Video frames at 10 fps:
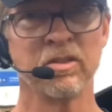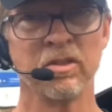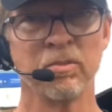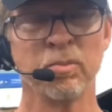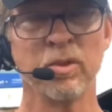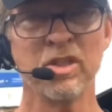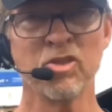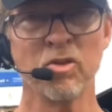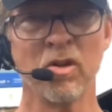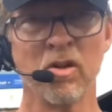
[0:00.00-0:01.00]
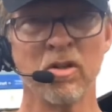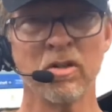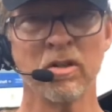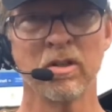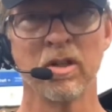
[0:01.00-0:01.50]
pretty strong,
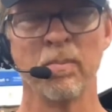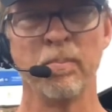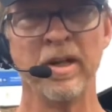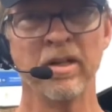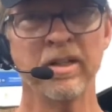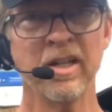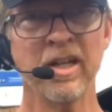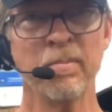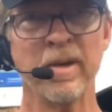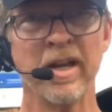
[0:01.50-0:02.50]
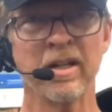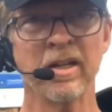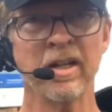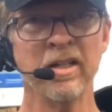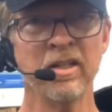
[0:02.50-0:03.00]
barely got it back,
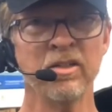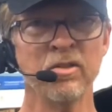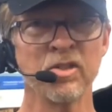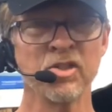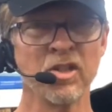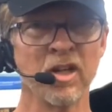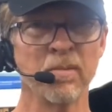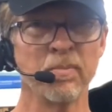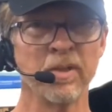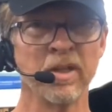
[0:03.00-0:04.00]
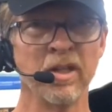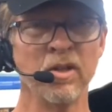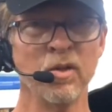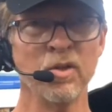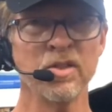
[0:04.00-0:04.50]
got it into the shop, and I
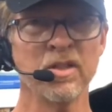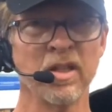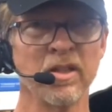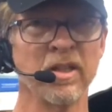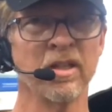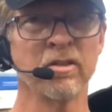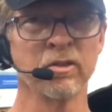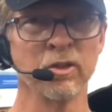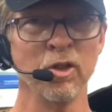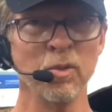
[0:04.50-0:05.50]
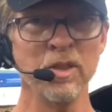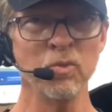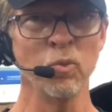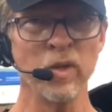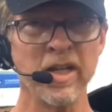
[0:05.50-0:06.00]
noticed that glowing
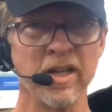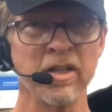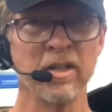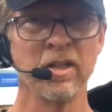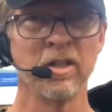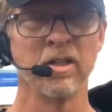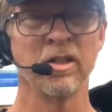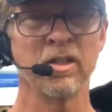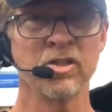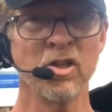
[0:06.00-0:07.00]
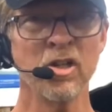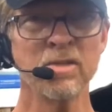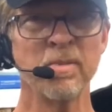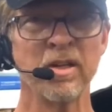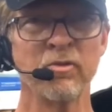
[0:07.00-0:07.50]
red exhaust
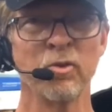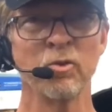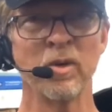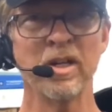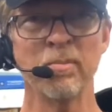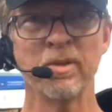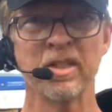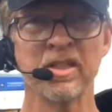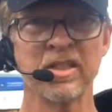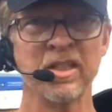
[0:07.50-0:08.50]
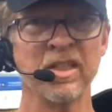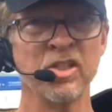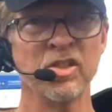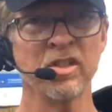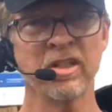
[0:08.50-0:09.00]
manifold right up against the
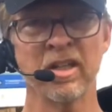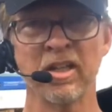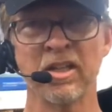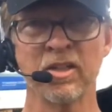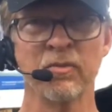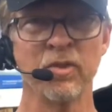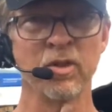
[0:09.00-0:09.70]
engine catalytic converter.